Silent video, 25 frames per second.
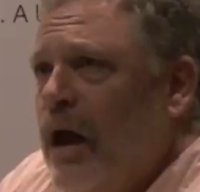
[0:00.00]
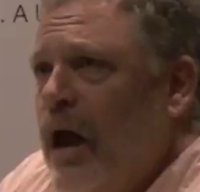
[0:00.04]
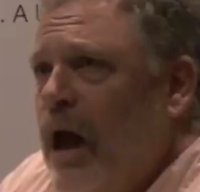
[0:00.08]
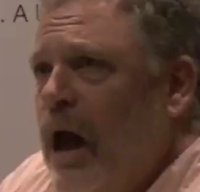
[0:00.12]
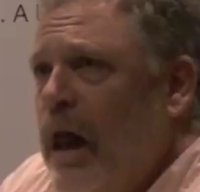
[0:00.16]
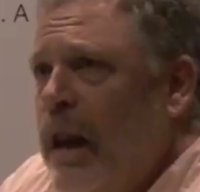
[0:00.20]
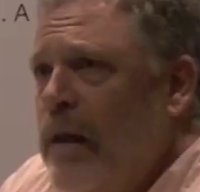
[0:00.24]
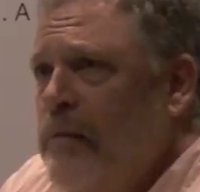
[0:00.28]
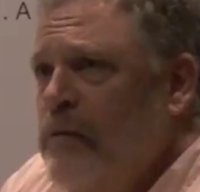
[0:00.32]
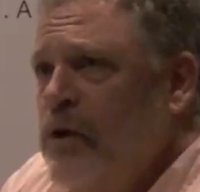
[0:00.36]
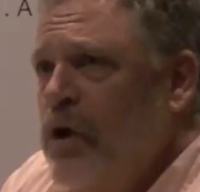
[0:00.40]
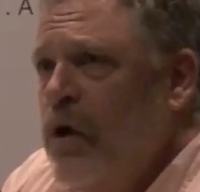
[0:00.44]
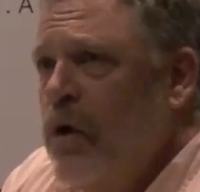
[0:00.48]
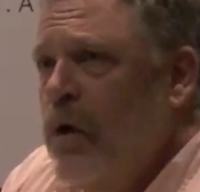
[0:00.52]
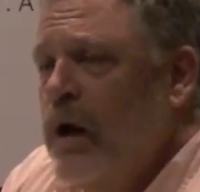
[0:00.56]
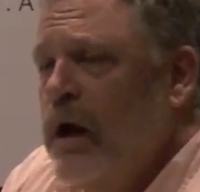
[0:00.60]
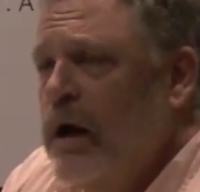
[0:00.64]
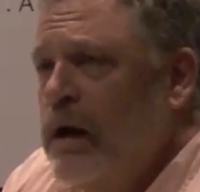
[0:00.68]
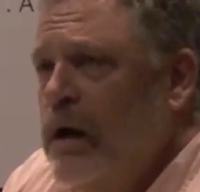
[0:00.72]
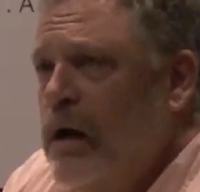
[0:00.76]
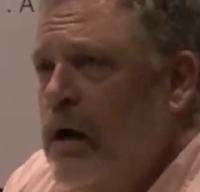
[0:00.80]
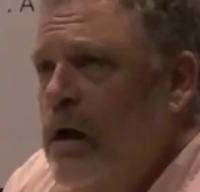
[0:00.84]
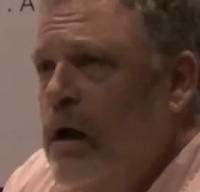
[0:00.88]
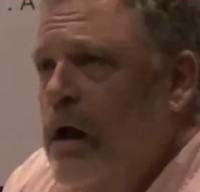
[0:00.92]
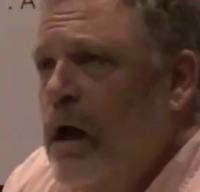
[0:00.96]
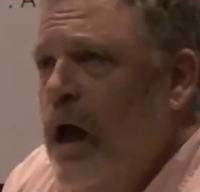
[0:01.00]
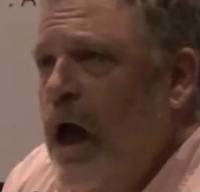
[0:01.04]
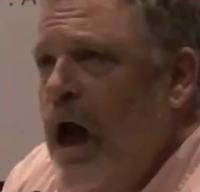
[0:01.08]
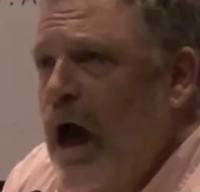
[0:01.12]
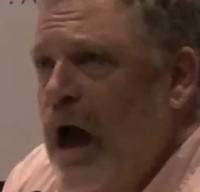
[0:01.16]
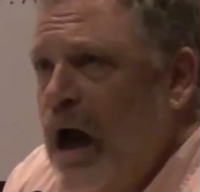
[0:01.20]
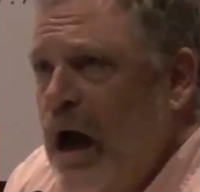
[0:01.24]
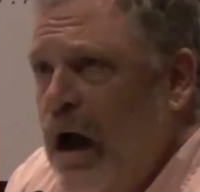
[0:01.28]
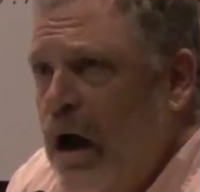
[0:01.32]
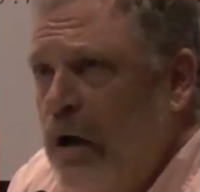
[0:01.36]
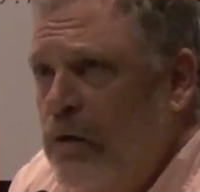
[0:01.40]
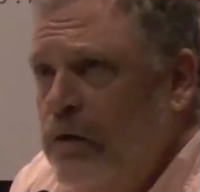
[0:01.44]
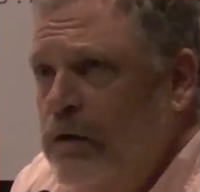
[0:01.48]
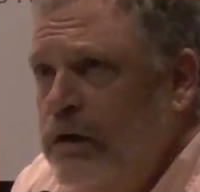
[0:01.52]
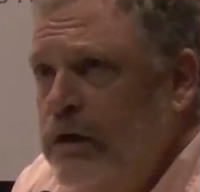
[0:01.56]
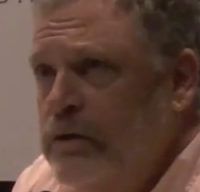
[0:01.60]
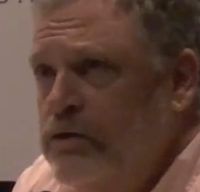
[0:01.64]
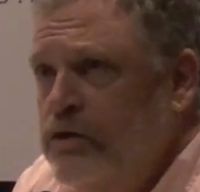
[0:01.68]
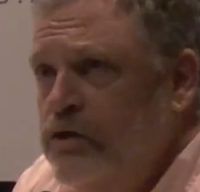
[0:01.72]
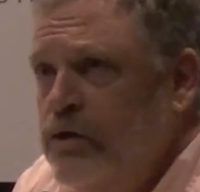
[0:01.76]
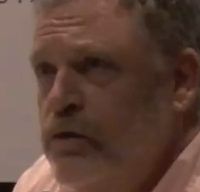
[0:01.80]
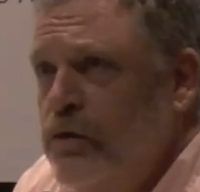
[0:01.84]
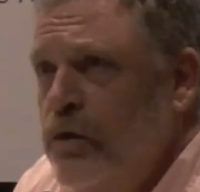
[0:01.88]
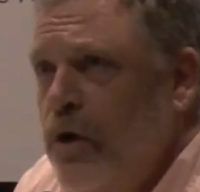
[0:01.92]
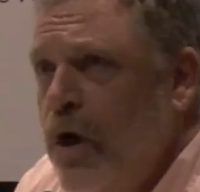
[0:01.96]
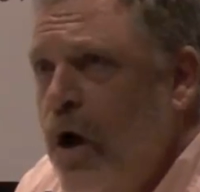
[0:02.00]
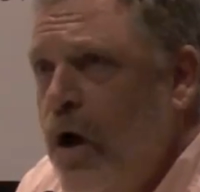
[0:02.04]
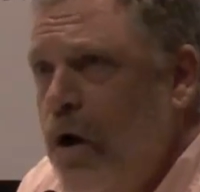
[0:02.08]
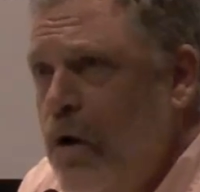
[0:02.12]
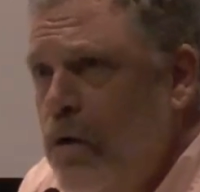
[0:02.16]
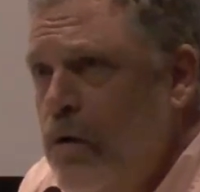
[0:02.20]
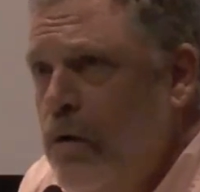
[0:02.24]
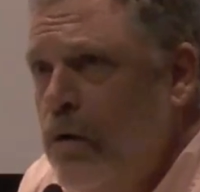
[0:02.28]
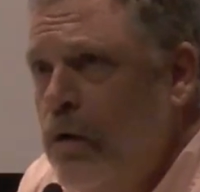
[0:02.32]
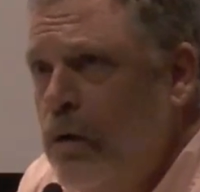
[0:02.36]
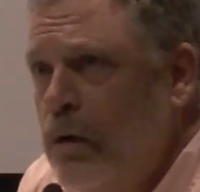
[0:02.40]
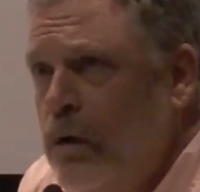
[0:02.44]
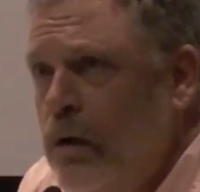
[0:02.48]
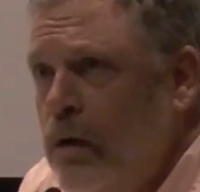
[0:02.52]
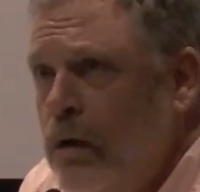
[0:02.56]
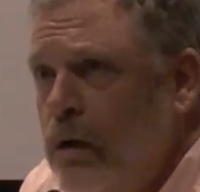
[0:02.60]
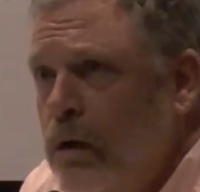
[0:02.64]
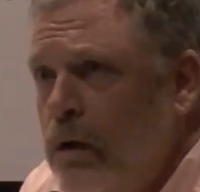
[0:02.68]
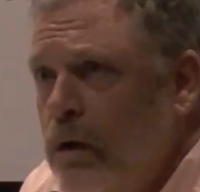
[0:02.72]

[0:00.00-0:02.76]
And I'm going, "How did you know?"